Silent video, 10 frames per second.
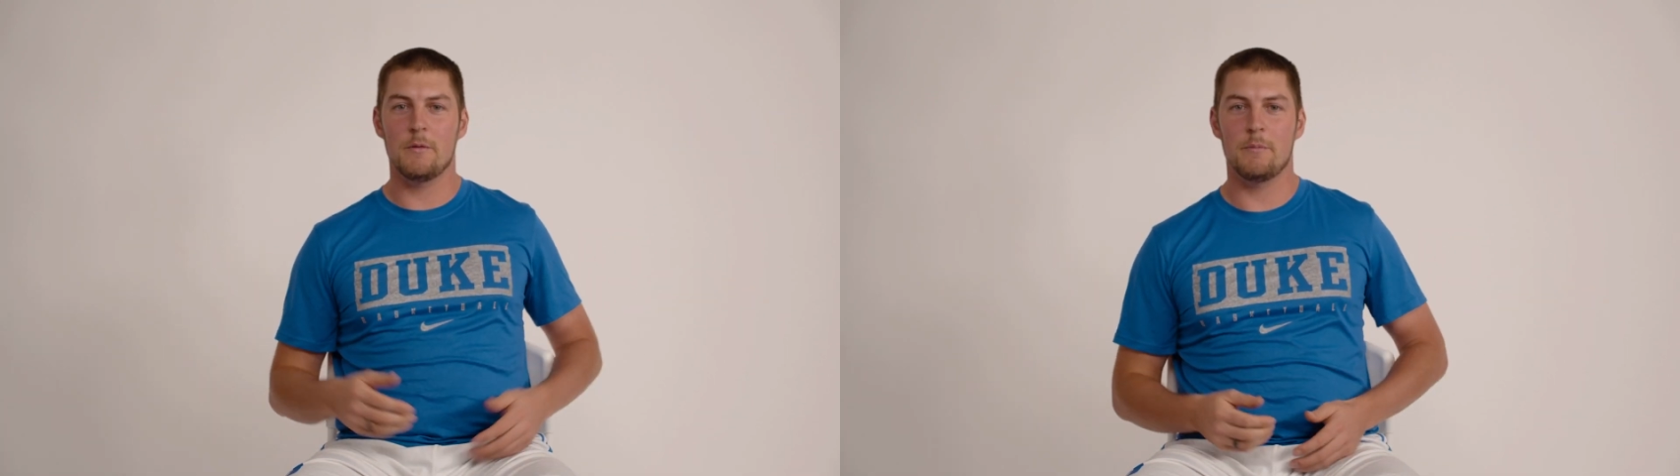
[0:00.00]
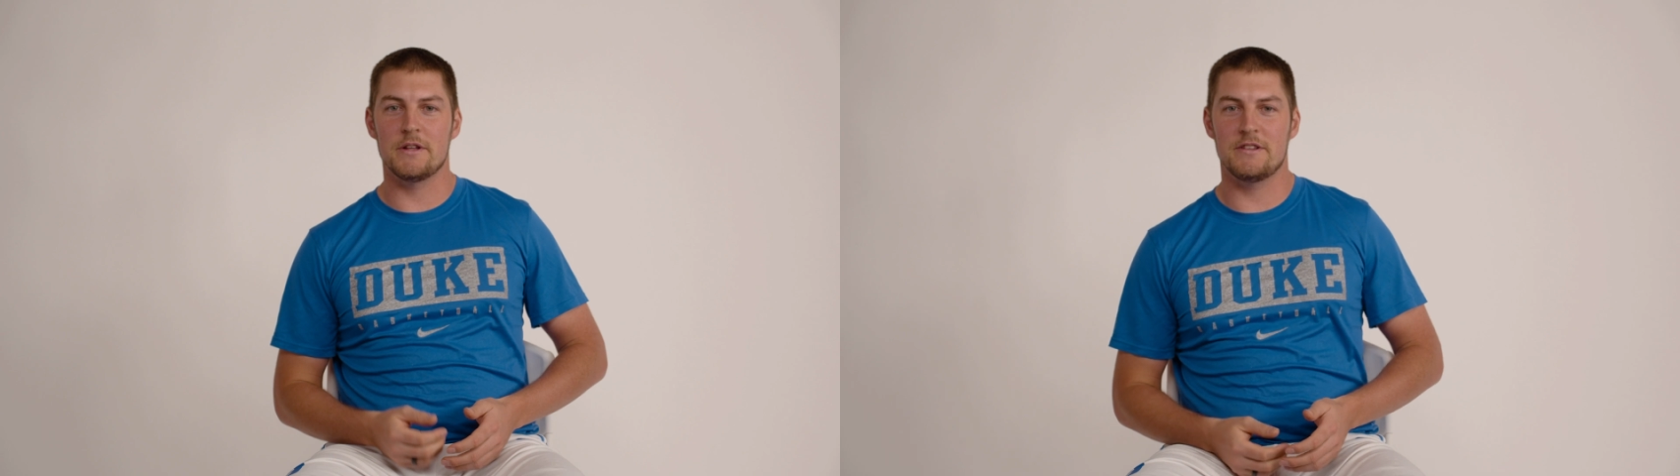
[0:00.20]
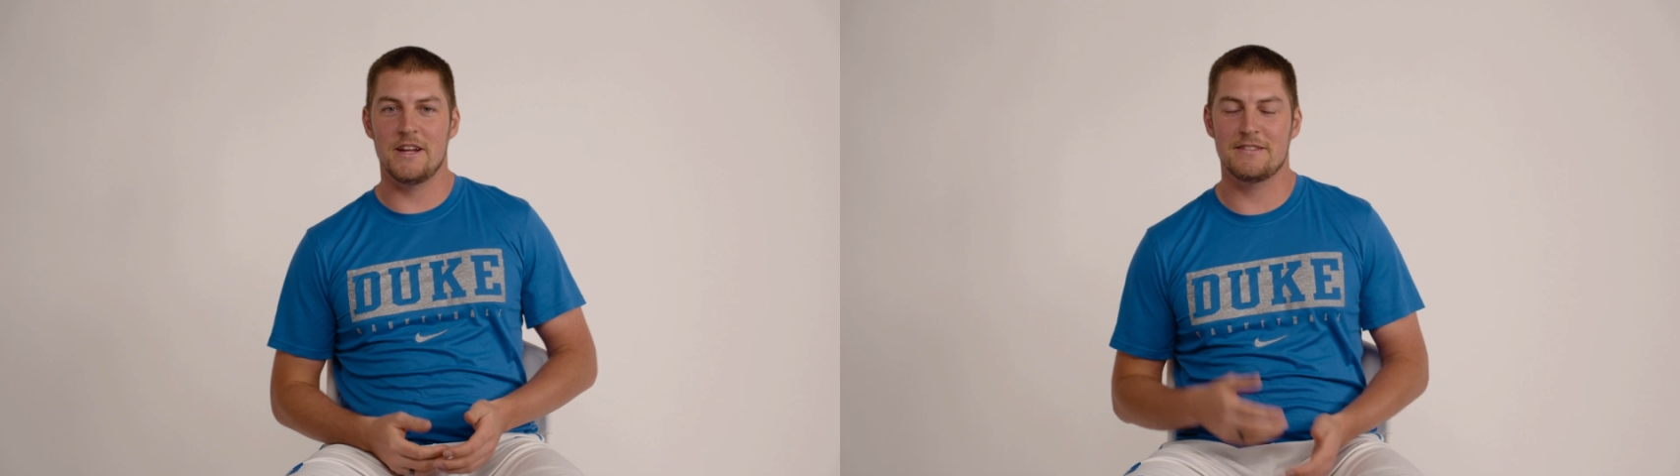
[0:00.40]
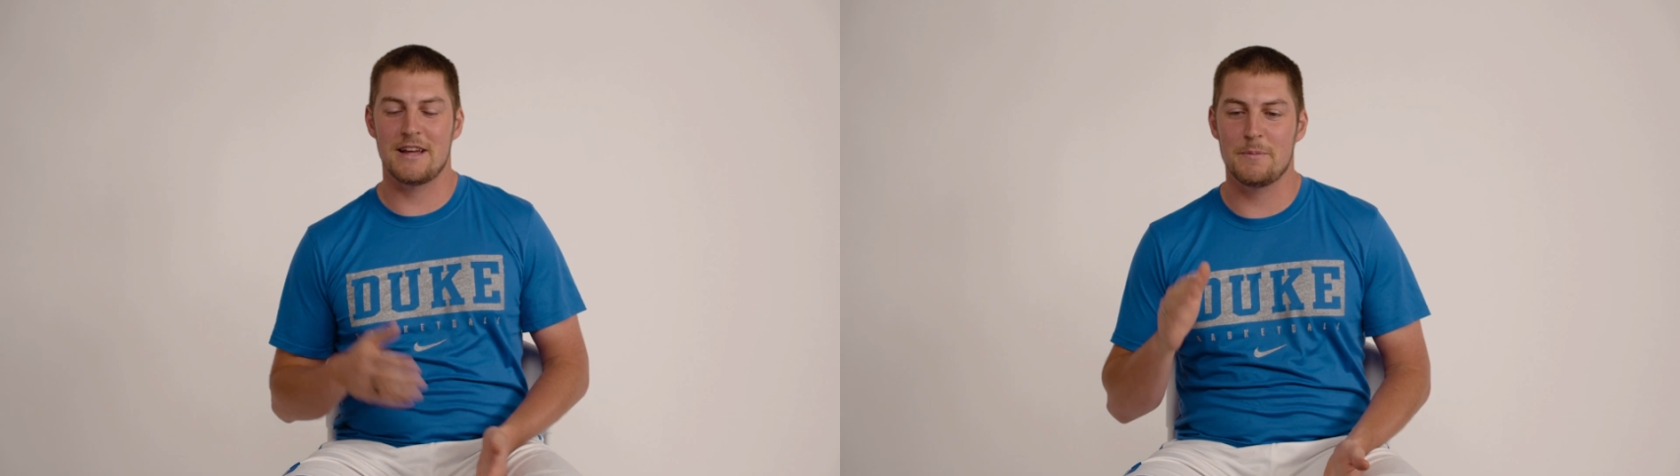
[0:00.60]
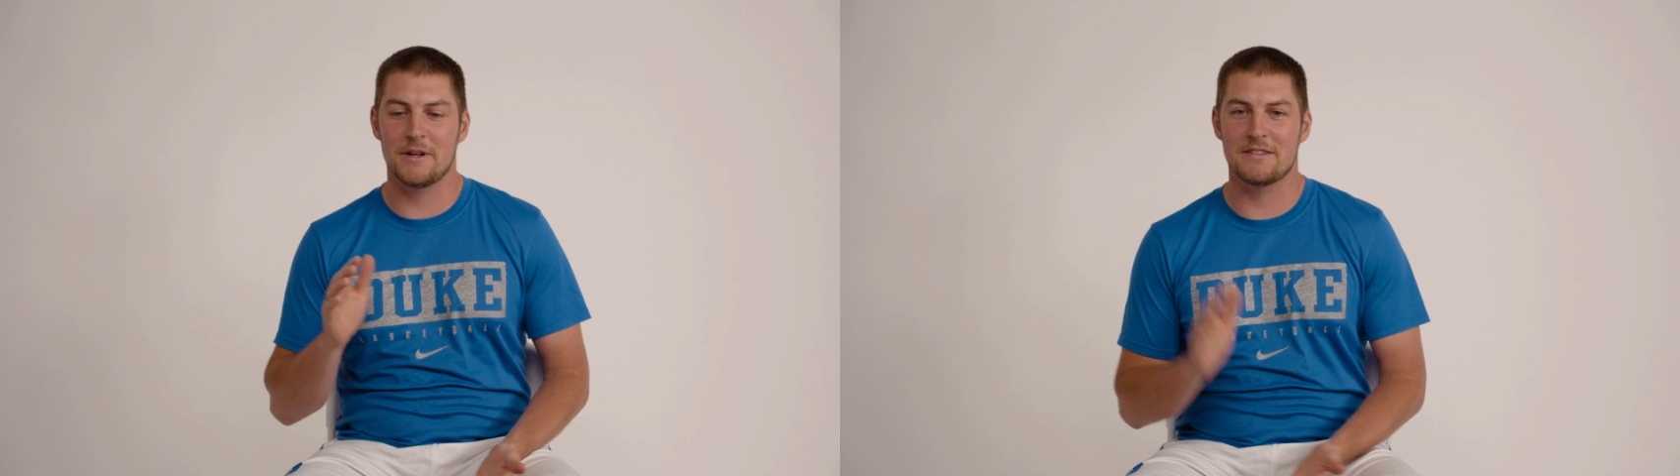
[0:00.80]
But today's
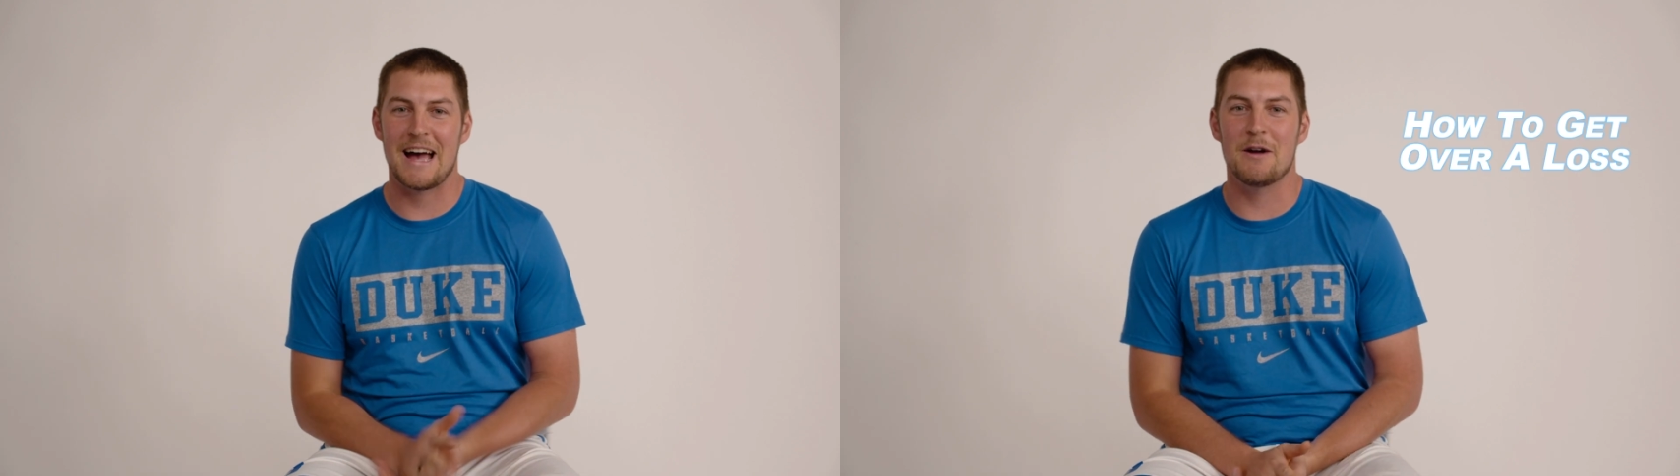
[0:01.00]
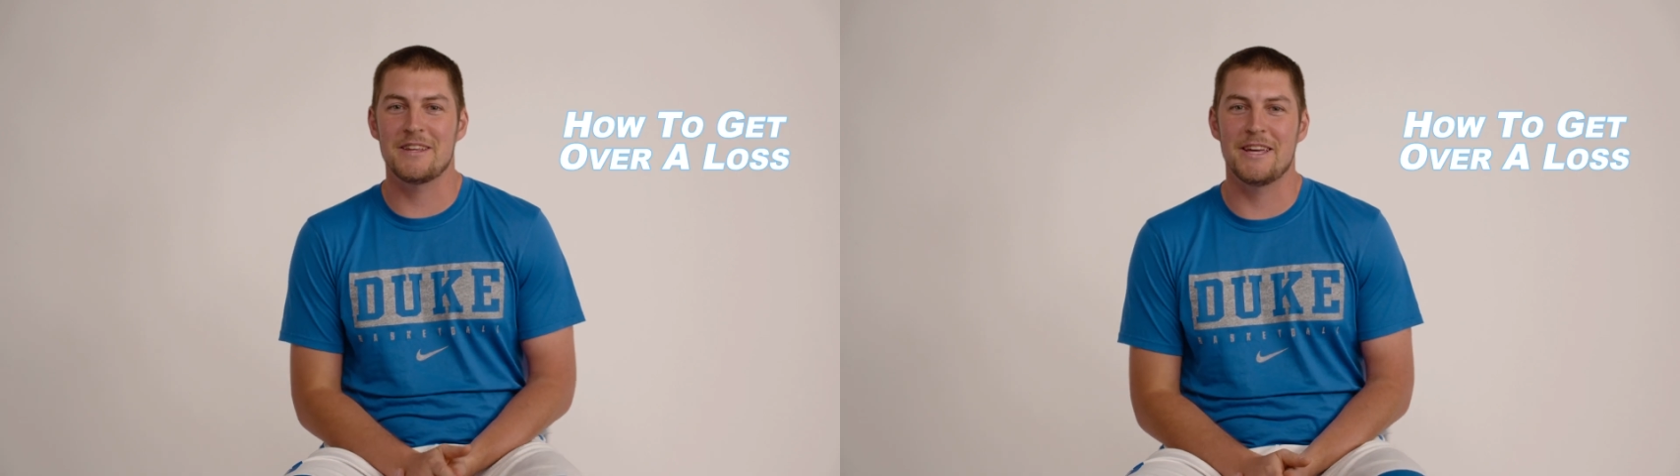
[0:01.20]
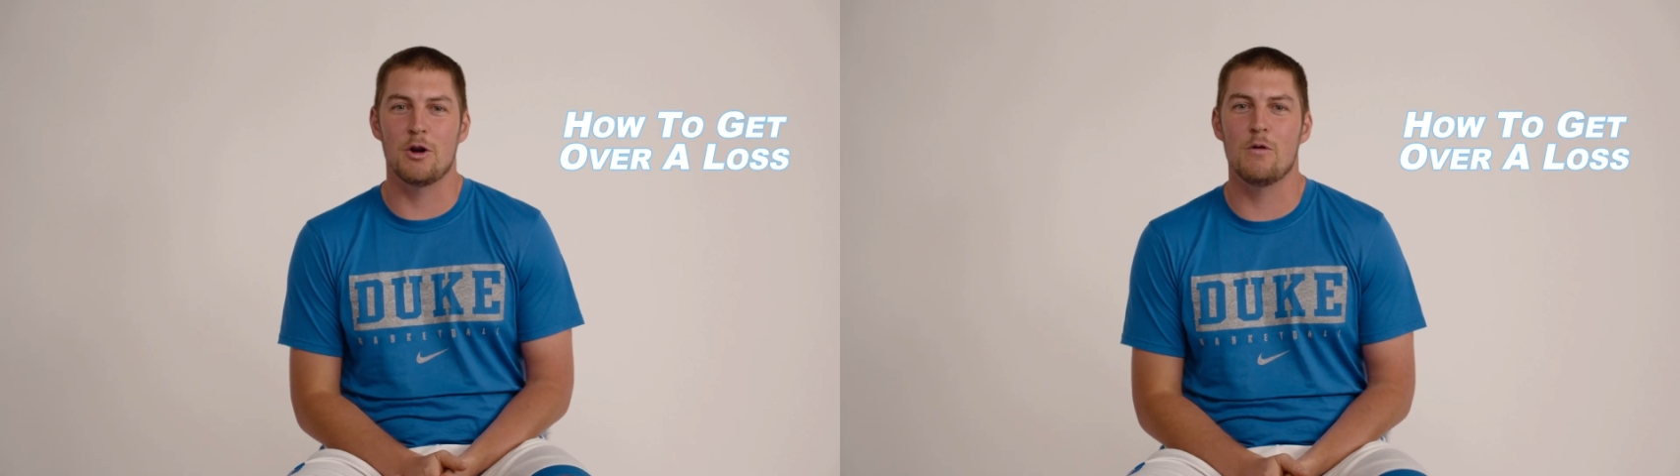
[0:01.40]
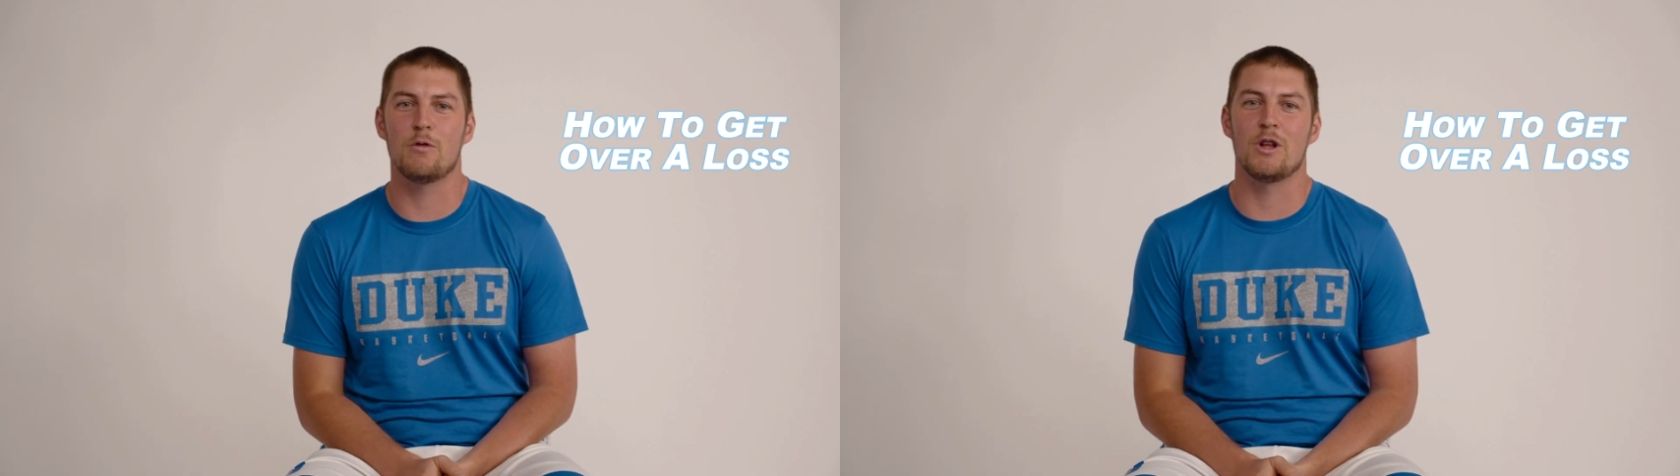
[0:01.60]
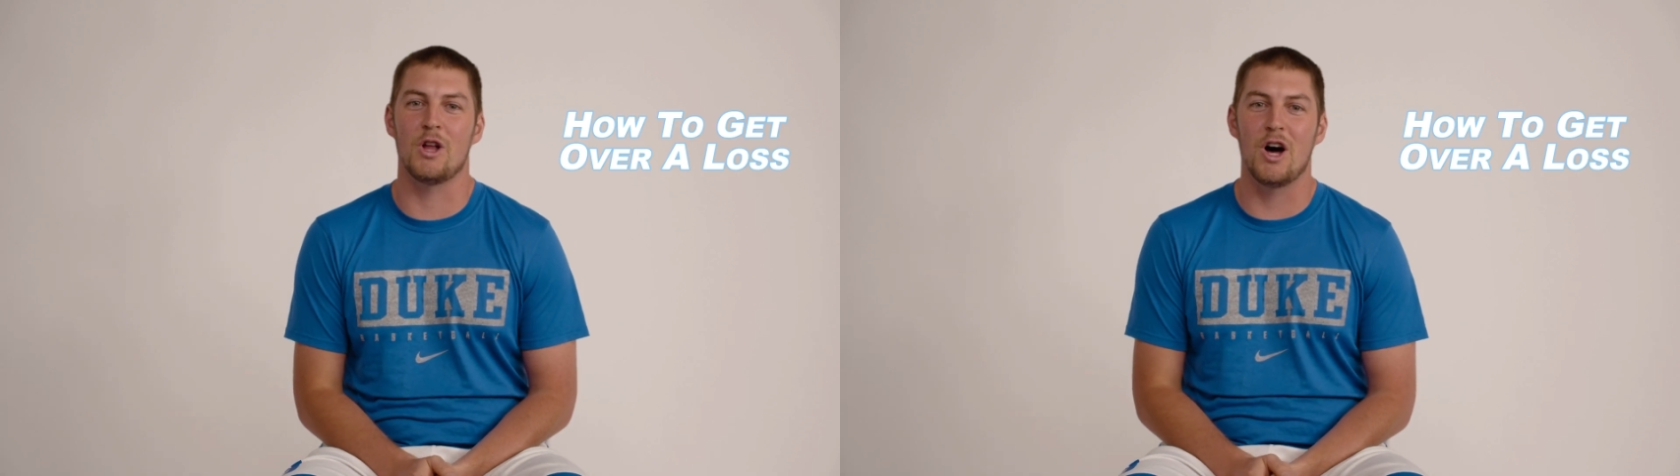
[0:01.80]
topic is how to get
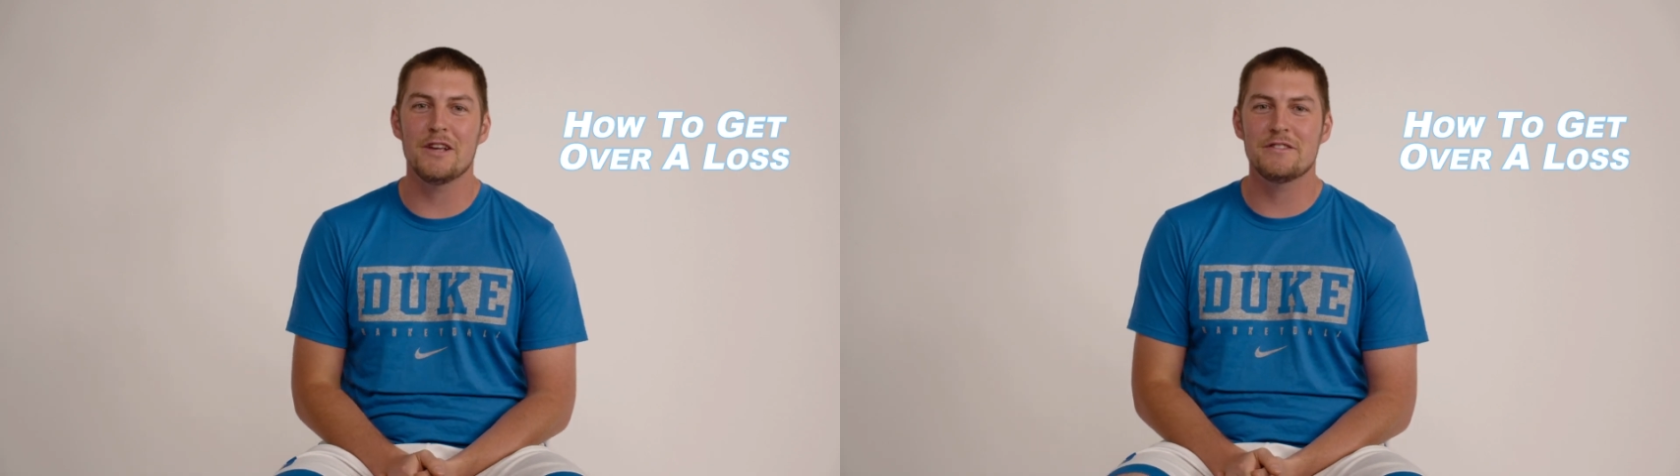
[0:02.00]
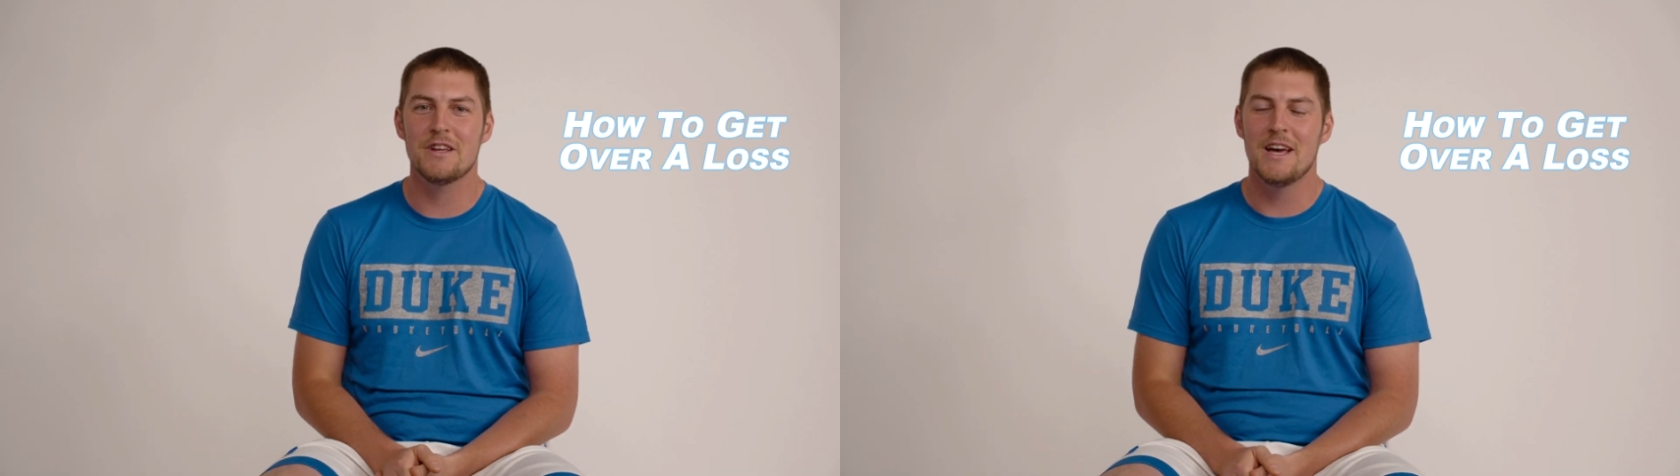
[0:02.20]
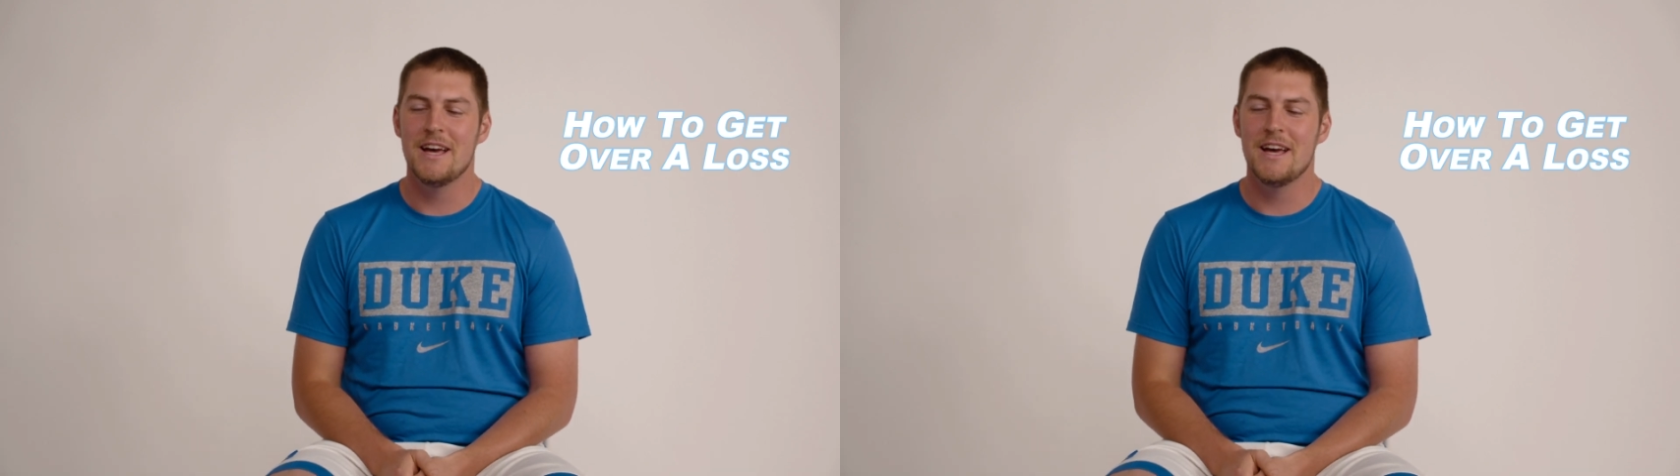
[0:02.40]
over a loss.